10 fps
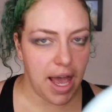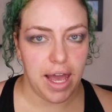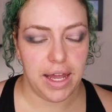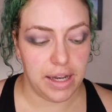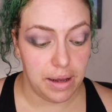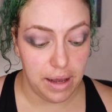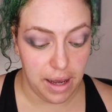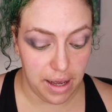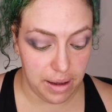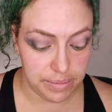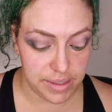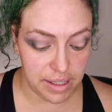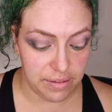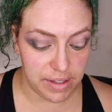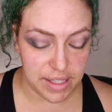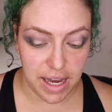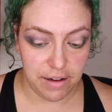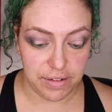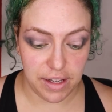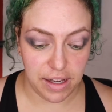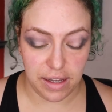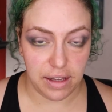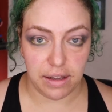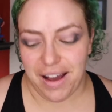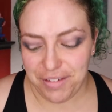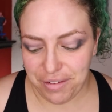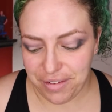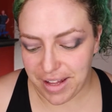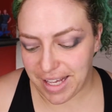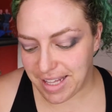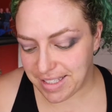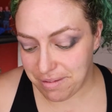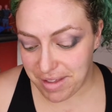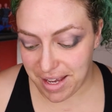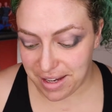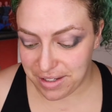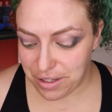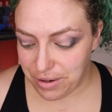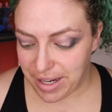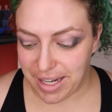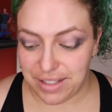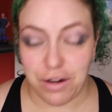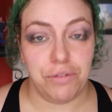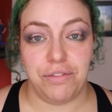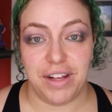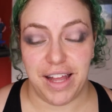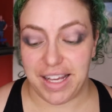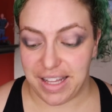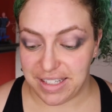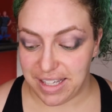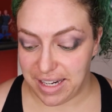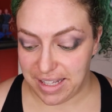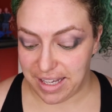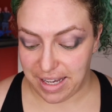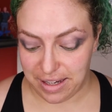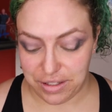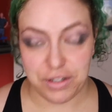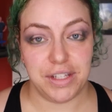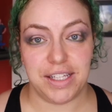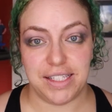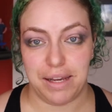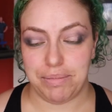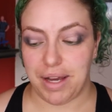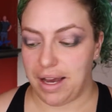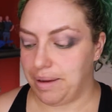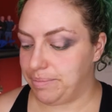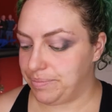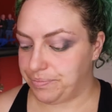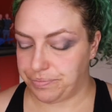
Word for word: And I, am sick of this. I have to have to feel like there's something I can do, and I don't feel like there's anything I can do at the same time.